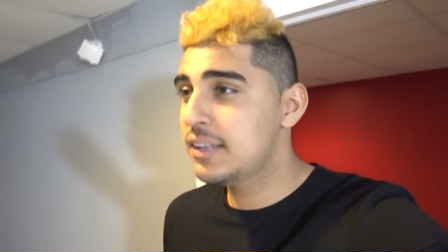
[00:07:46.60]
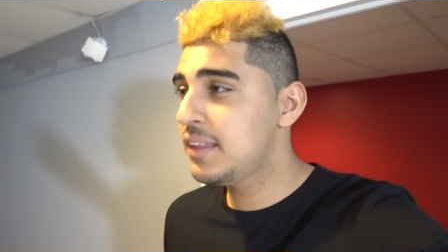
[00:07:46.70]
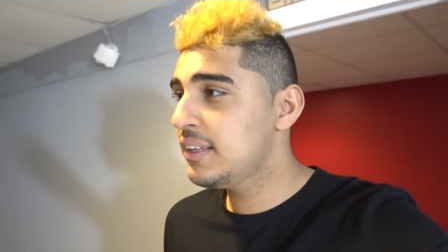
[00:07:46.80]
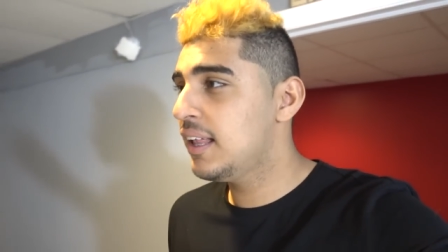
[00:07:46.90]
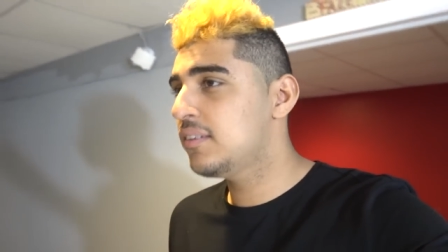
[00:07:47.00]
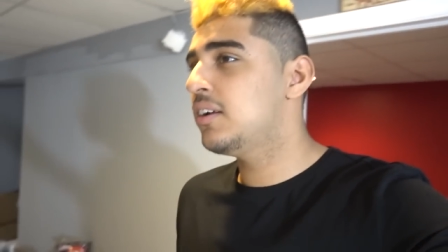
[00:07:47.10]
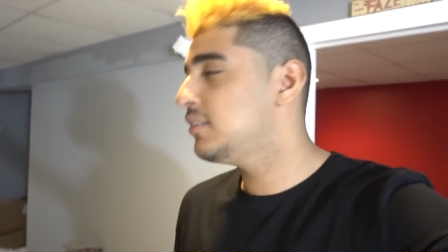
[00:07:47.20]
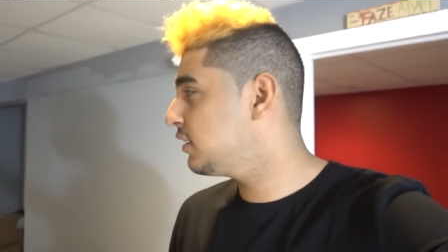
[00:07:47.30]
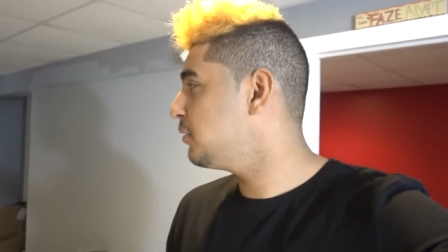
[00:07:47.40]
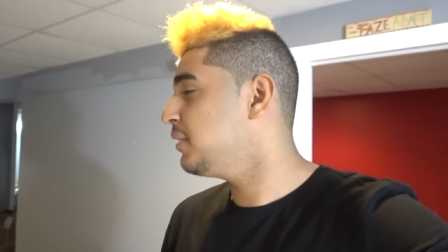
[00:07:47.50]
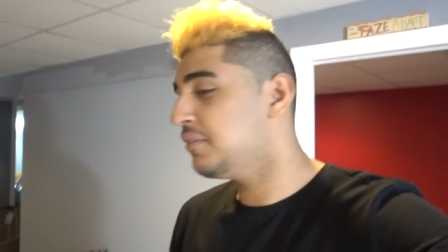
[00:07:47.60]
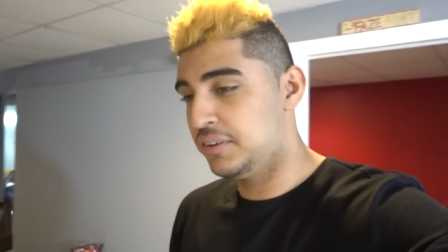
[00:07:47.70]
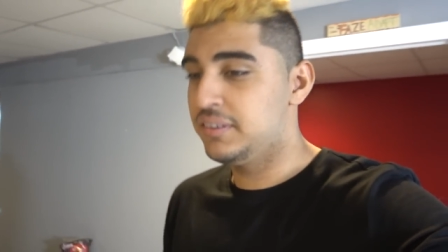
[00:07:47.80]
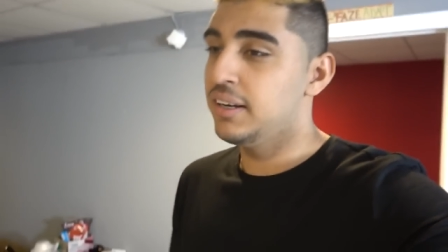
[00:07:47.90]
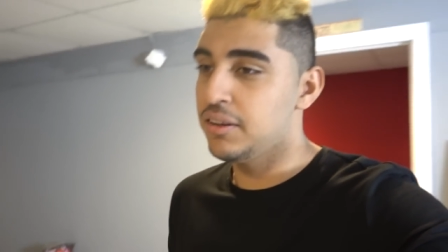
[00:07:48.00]
I think that's honestly going to be it
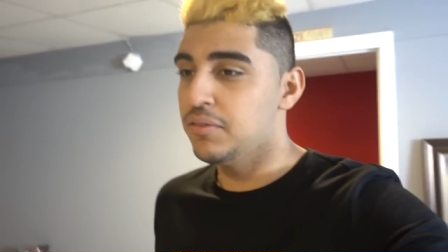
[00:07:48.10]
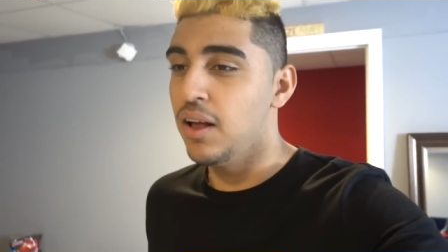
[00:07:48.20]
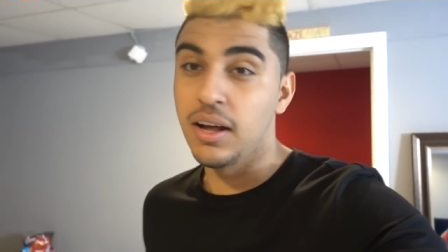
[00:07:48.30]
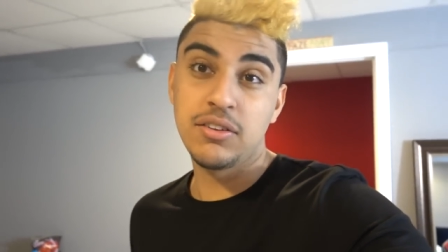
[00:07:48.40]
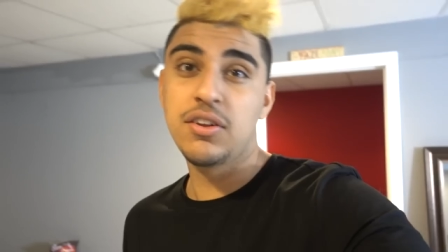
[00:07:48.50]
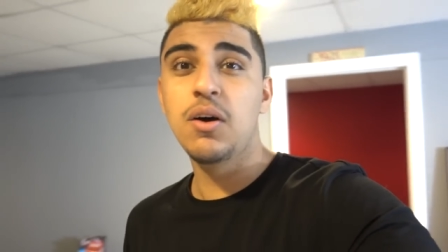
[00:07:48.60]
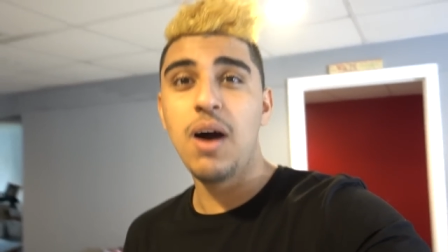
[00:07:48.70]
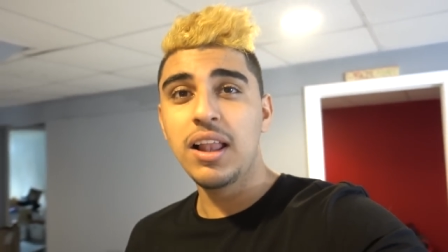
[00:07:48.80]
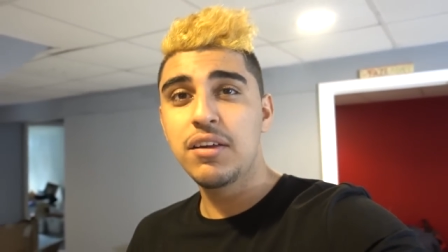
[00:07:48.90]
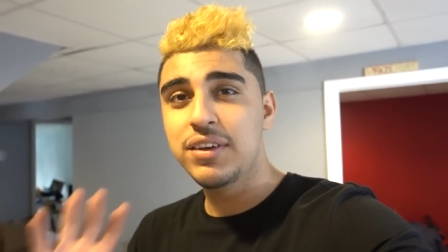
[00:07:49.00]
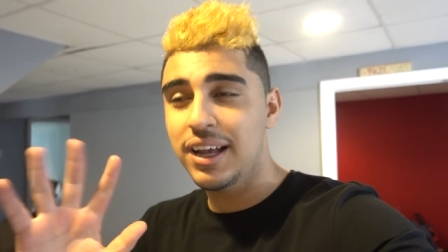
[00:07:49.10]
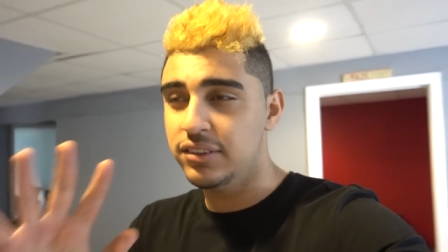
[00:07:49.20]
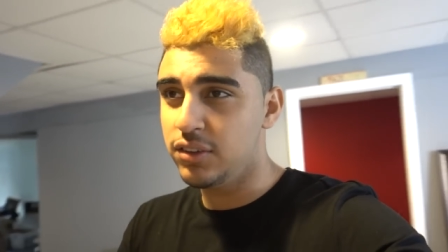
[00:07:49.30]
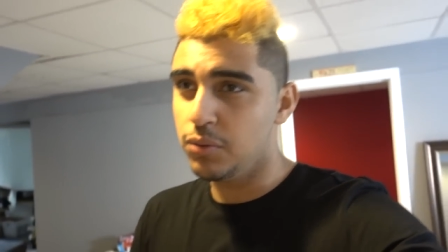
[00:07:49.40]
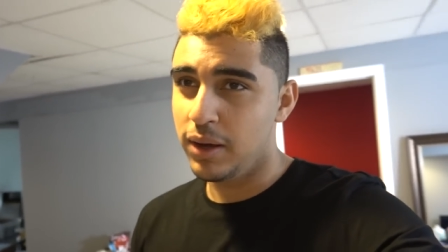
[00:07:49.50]
for today's vlog. So I love you
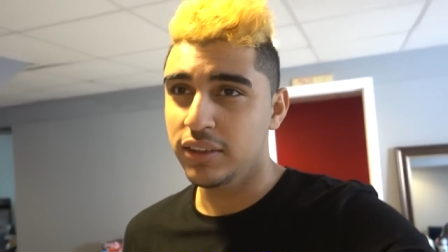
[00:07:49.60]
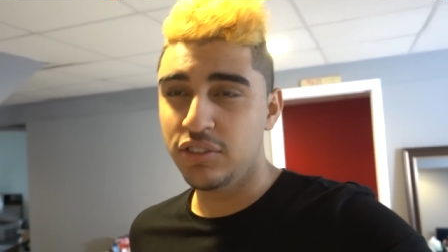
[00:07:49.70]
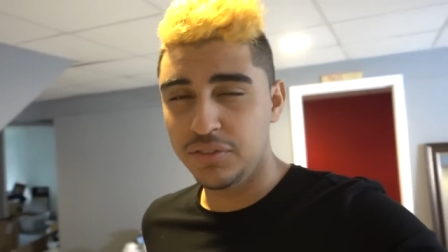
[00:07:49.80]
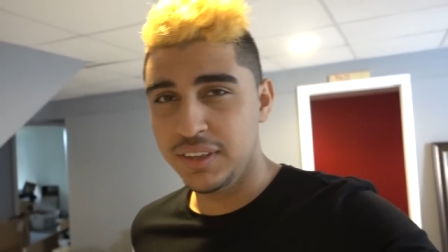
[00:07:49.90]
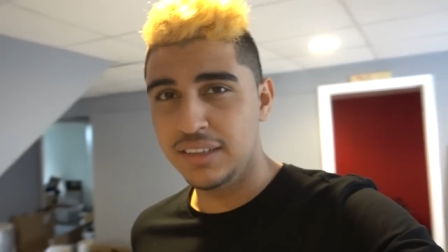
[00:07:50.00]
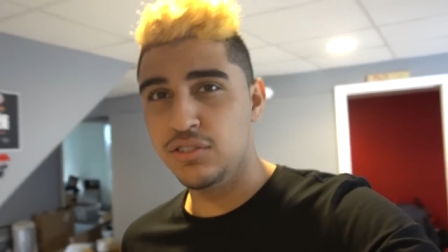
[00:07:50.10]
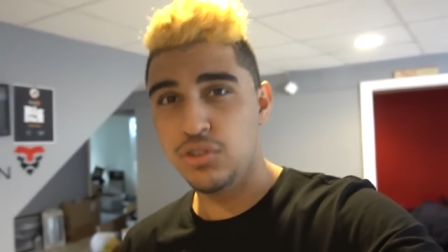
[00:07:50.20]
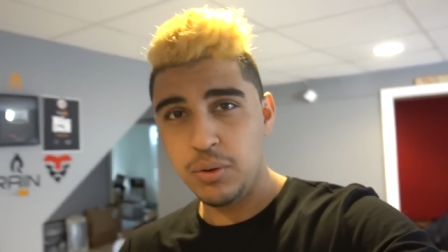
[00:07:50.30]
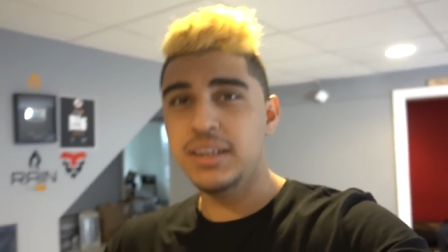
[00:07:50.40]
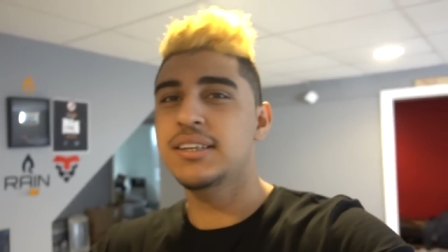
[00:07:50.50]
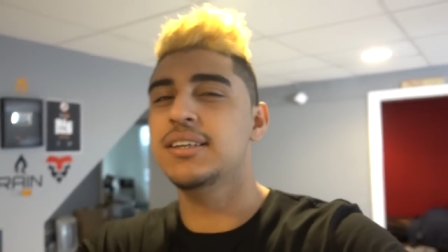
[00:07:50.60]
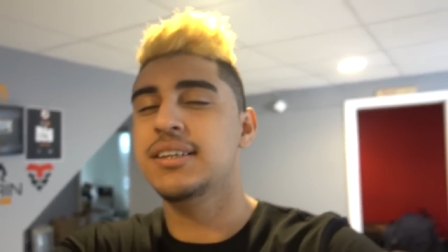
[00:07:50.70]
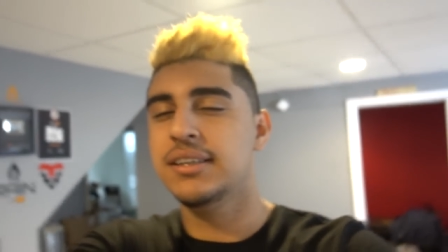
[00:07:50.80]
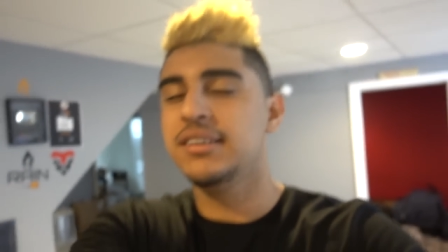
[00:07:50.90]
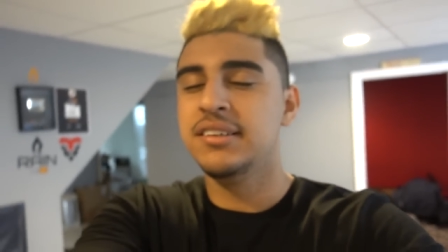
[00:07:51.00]
guys so much. If you guys enjoyed,
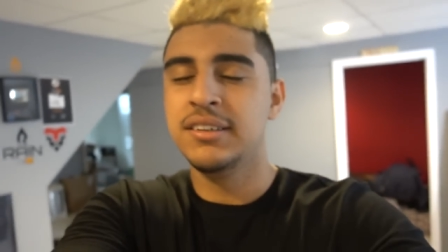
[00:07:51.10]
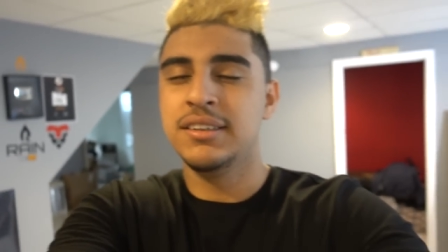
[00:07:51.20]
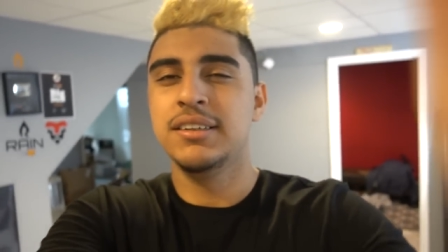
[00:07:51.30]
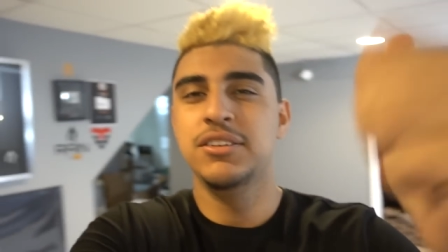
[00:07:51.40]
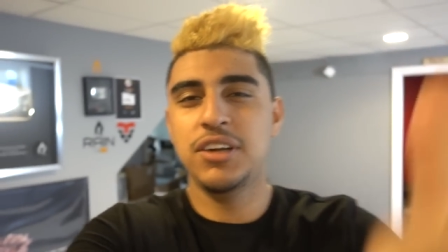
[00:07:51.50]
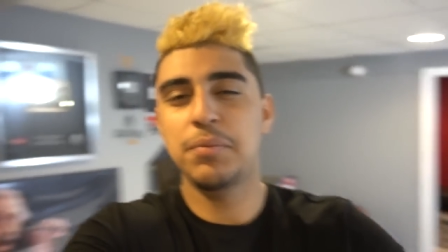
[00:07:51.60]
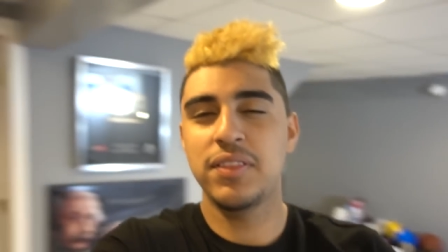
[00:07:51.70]
drop